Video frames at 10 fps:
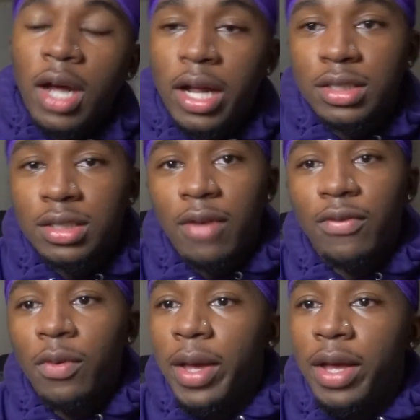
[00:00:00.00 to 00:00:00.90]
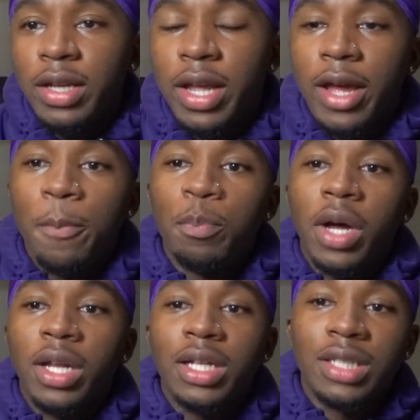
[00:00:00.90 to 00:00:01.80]
I, I feel bad. Yeah,
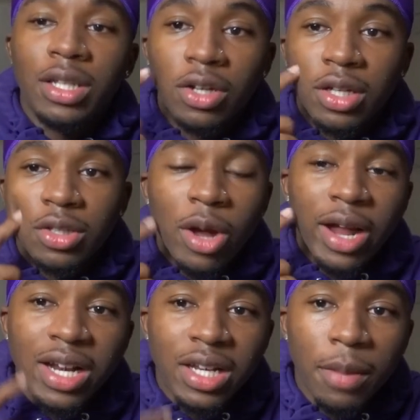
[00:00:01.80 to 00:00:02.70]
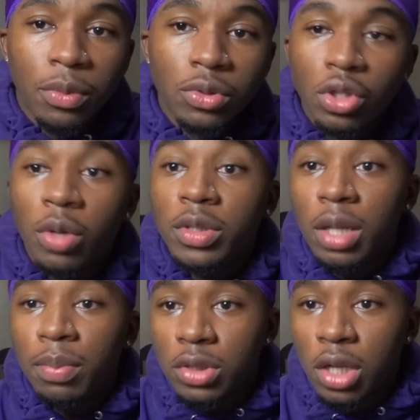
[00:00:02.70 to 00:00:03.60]
but listen, look. Do I got dimples? You know what
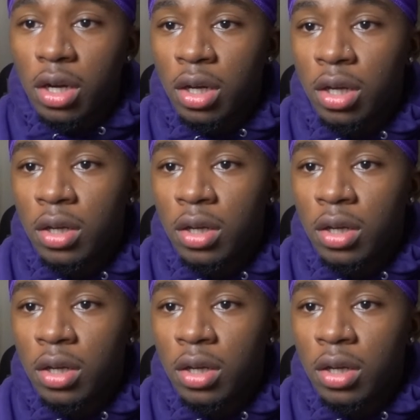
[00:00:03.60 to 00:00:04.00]
dimples are?